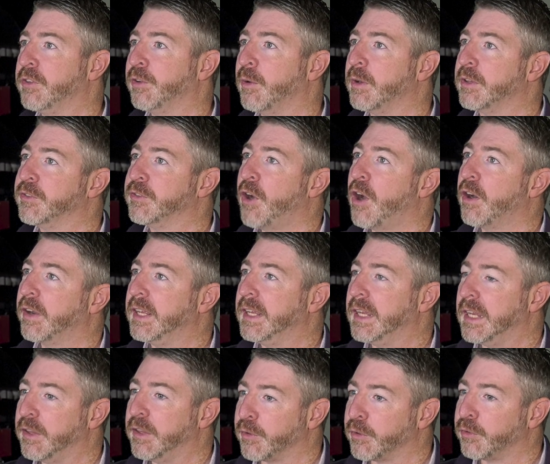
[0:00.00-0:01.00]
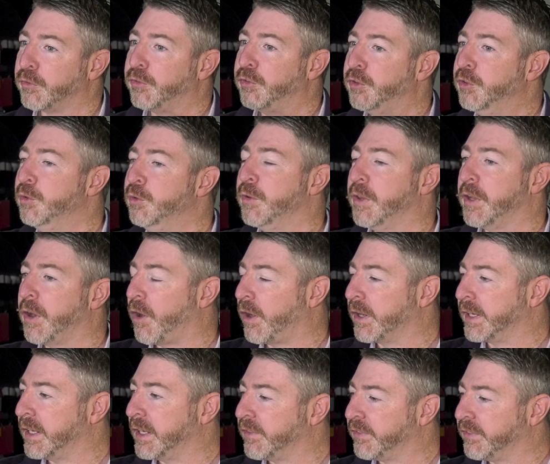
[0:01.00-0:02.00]
so it's talking either to the
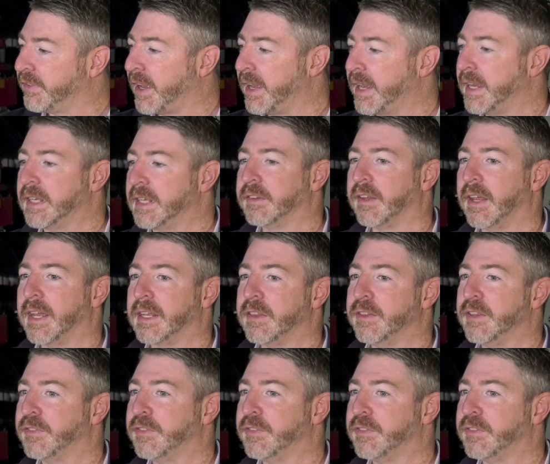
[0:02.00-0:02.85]
audience saying like,